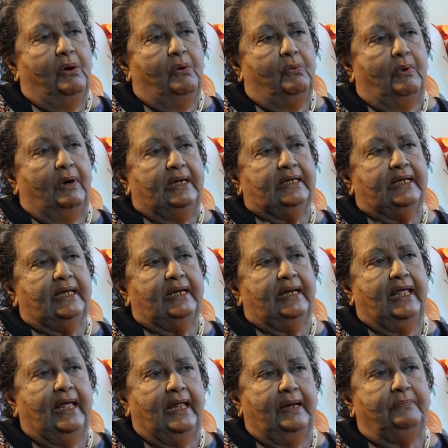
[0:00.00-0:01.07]
one can
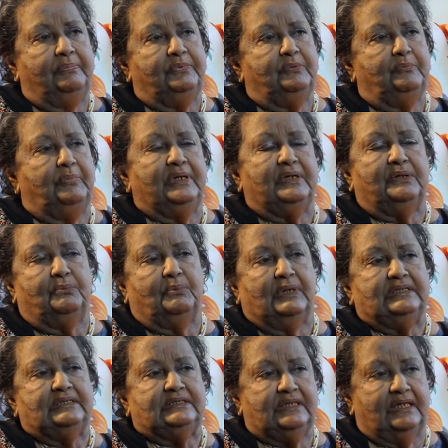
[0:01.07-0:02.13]
help to better
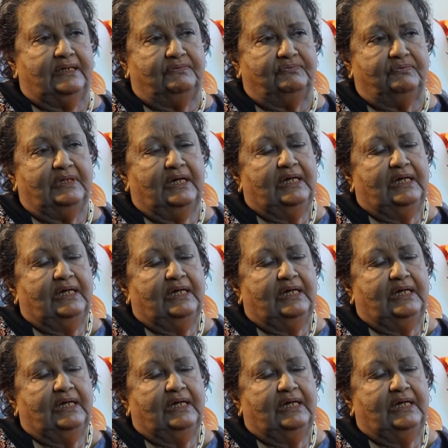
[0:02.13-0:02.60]
oneself,